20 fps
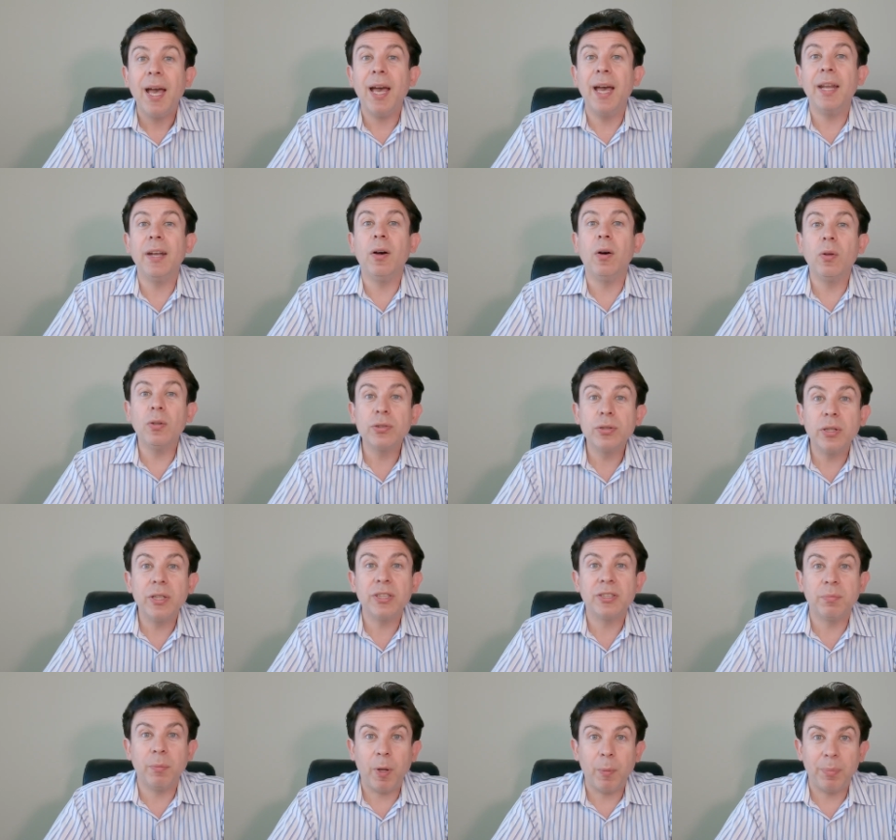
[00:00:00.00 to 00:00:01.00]
And also in
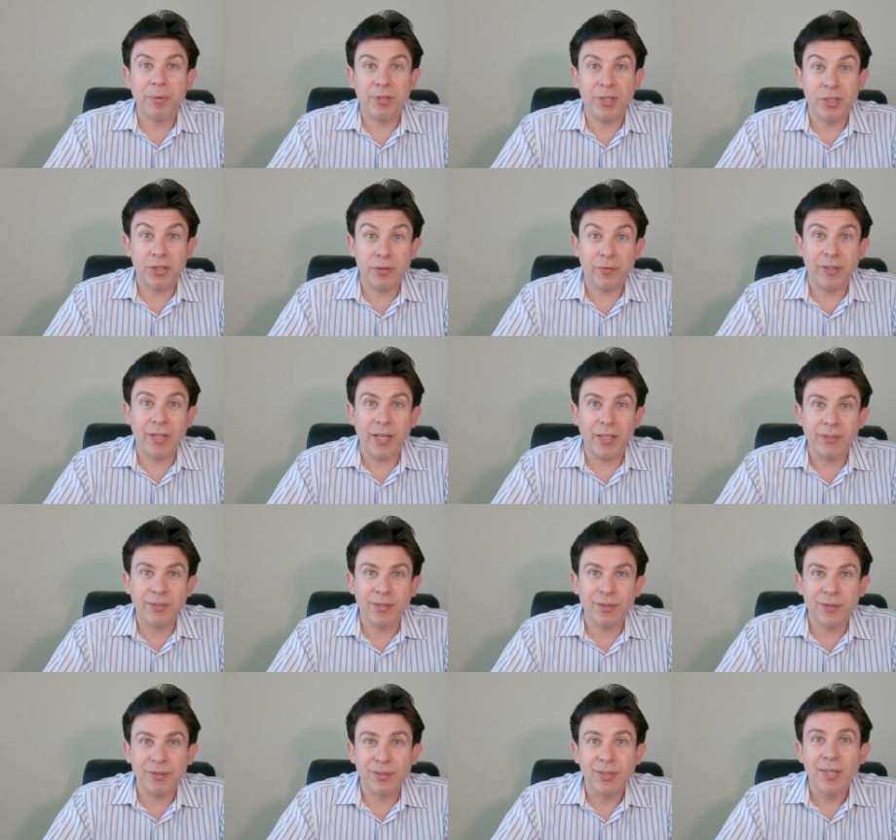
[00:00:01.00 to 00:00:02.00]
a small percentage of
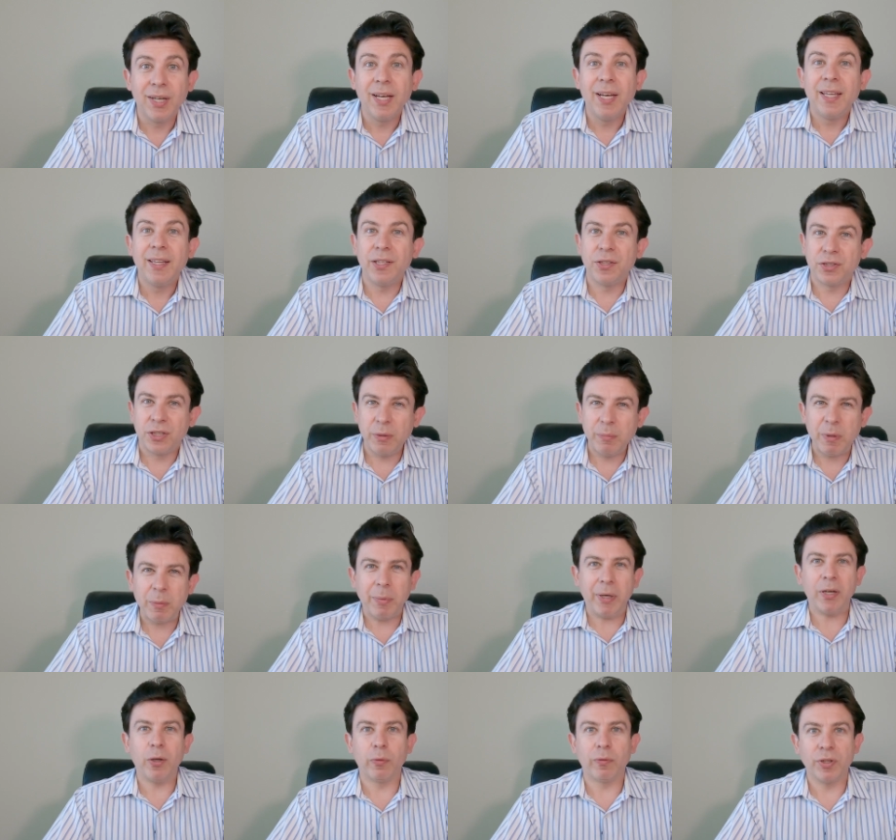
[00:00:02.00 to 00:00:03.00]
cases, the treatment
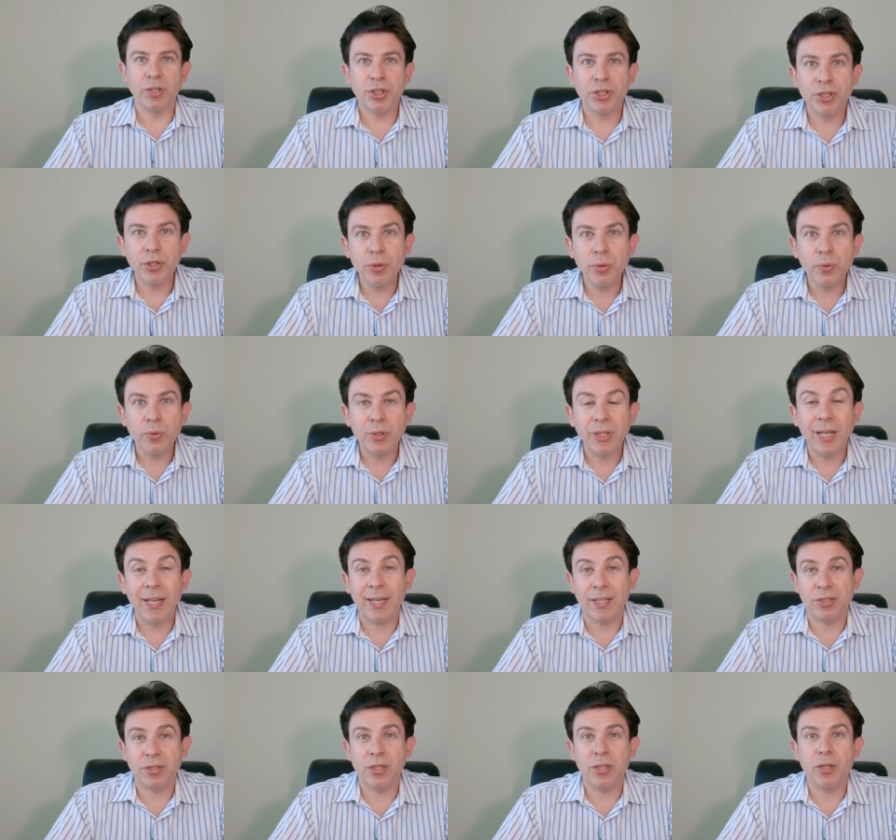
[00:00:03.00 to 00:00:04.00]
might overshoot
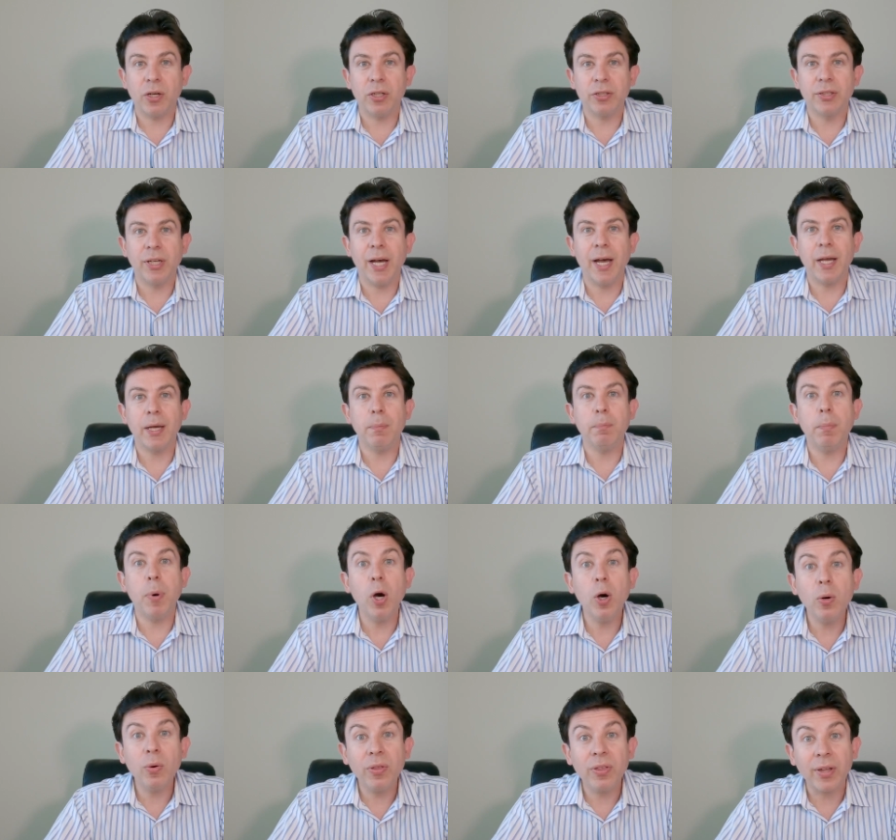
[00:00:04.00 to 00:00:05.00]
and actually cause
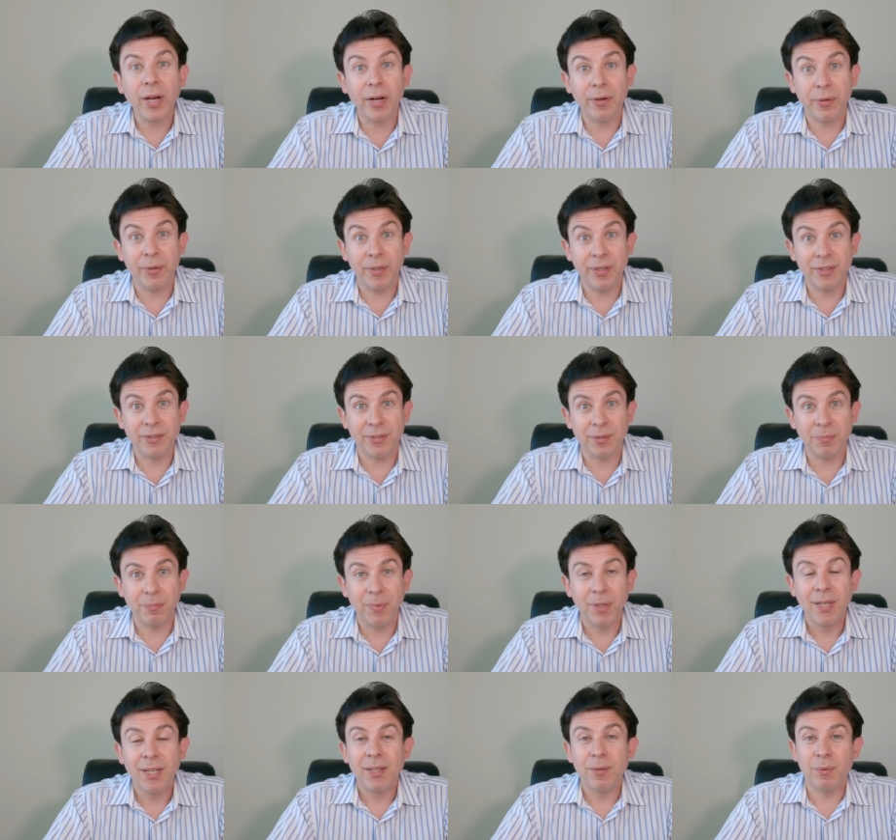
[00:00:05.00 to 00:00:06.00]

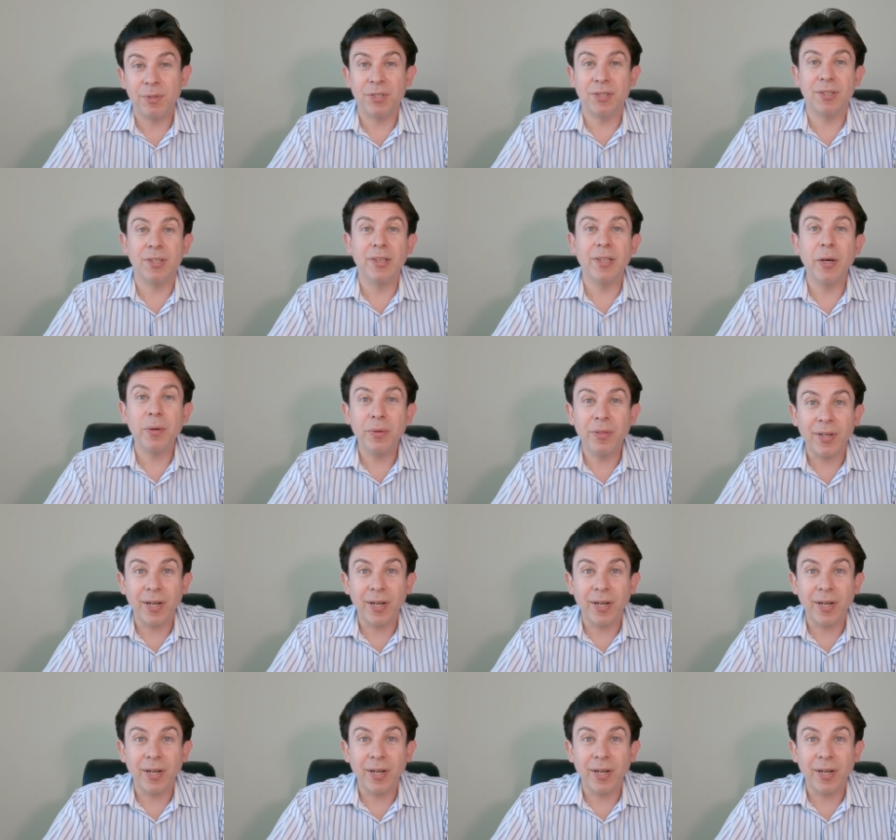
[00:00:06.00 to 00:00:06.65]
hypothyroidism, which is low